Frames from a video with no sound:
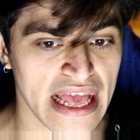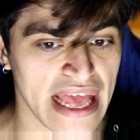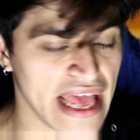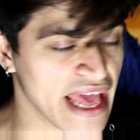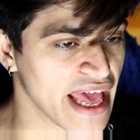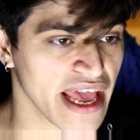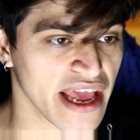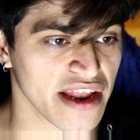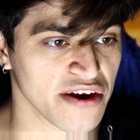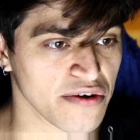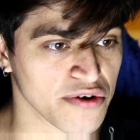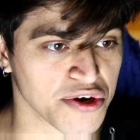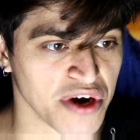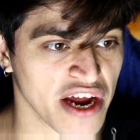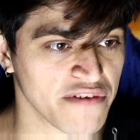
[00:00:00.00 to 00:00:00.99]

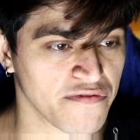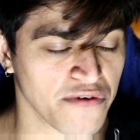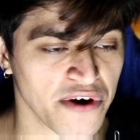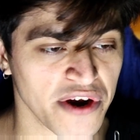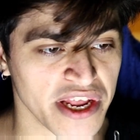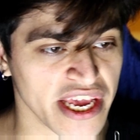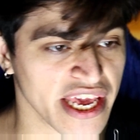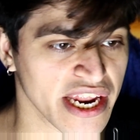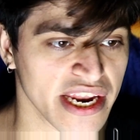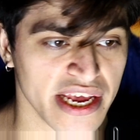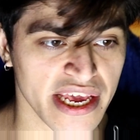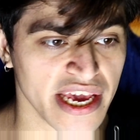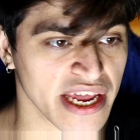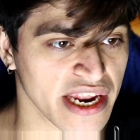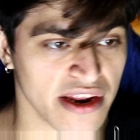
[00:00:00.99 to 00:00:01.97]
and tried for it again and
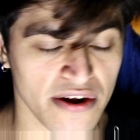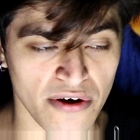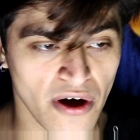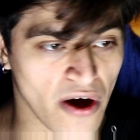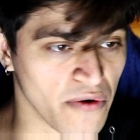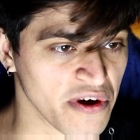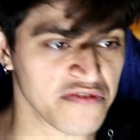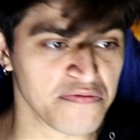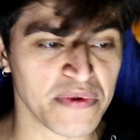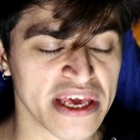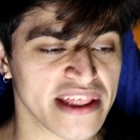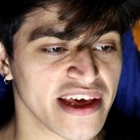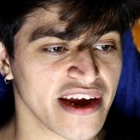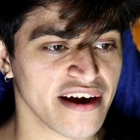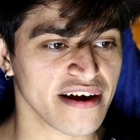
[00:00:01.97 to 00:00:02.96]
again, and it'll always be there.